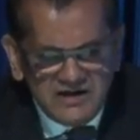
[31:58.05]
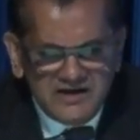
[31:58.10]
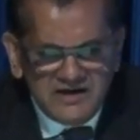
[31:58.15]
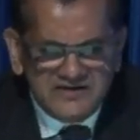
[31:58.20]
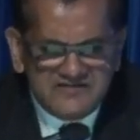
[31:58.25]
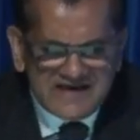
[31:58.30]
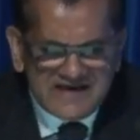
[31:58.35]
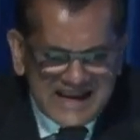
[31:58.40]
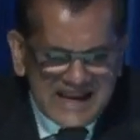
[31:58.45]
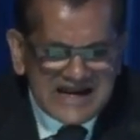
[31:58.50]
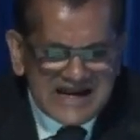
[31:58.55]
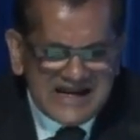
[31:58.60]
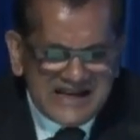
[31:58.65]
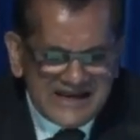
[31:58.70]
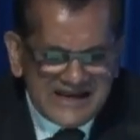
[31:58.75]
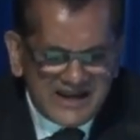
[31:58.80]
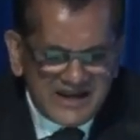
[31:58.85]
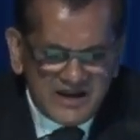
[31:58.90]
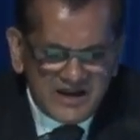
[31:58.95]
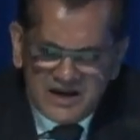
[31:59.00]

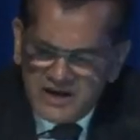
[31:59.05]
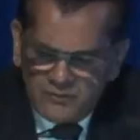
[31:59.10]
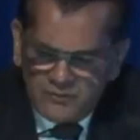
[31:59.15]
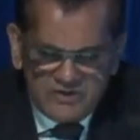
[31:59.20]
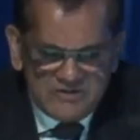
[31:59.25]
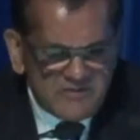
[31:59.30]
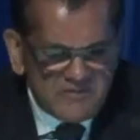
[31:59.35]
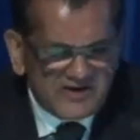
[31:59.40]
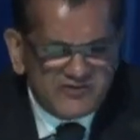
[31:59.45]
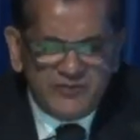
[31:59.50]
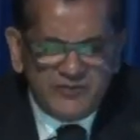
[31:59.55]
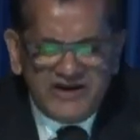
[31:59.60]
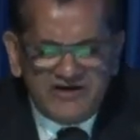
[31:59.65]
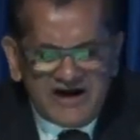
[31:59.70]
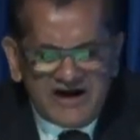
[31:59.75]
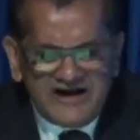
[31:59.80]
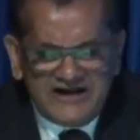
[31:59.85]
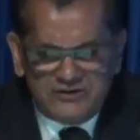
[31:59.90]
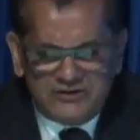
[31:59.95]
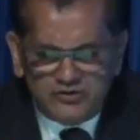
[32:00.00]
Secondly, we must be
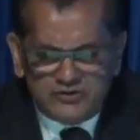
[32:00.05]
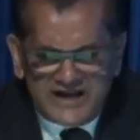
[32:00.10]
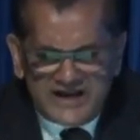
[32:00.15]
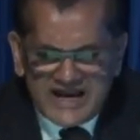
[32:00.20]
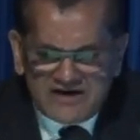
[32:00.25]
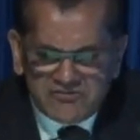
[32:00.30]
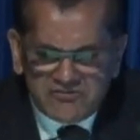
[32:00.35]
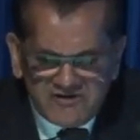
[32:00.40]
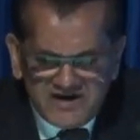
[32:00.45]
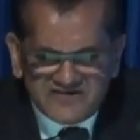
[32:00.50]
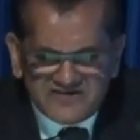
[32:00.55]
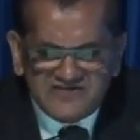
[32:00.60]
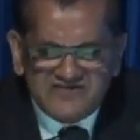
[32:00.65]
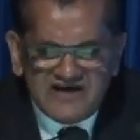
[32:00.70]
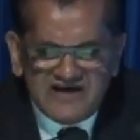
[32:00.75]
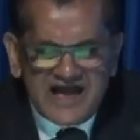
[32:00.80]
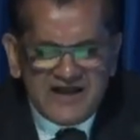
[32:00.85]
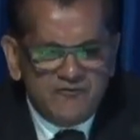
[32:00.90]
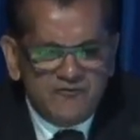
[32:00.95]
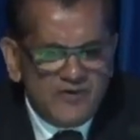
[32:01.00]
ready to take risks
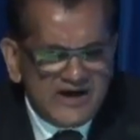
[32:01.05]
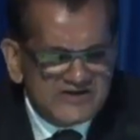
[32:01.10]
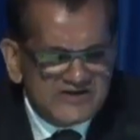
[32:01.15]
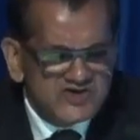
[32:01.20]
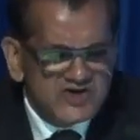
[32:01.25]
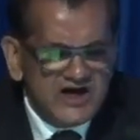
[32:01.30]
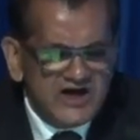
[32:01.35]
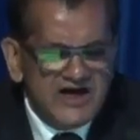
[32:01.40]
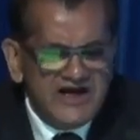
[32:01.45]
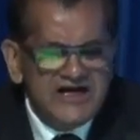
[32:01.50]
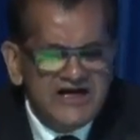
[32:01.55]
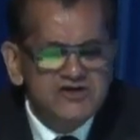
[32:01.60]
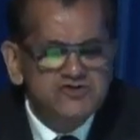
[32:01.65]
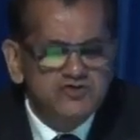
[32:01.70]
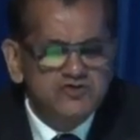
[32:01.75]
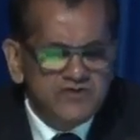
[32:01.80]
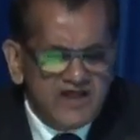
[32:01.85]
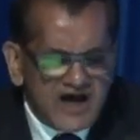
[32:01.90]
and venture into